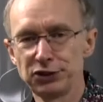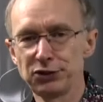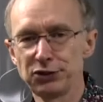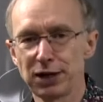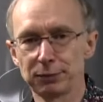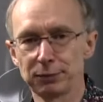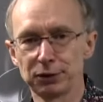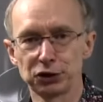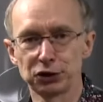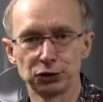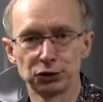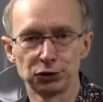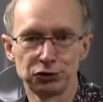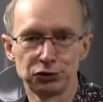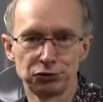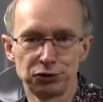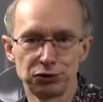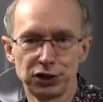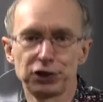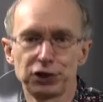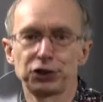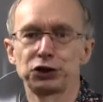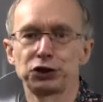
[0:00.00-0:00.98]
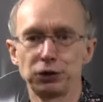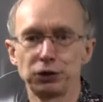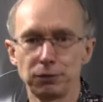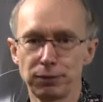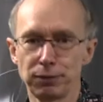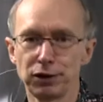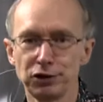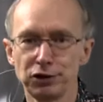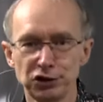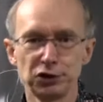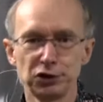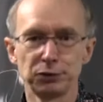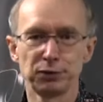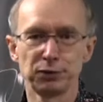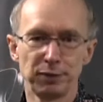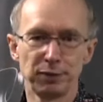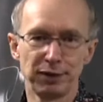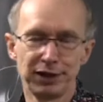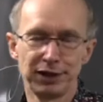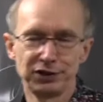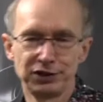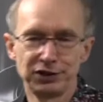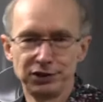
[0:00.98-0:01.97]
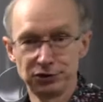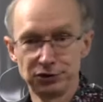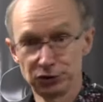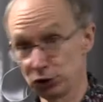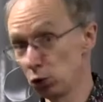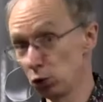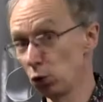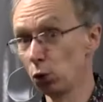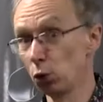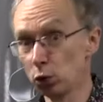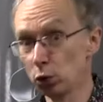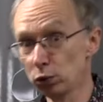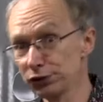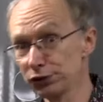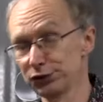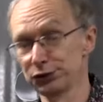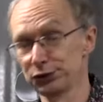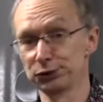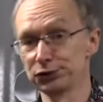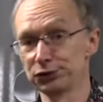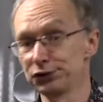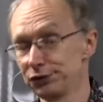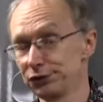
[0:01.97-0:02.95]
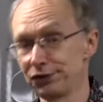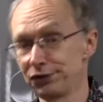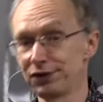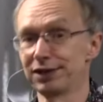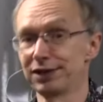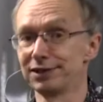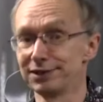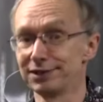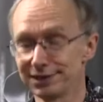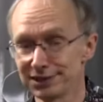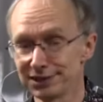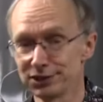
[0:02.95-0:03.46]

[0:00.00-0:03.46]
how much noise reduction in post you're prepared to use, and all sorts of things.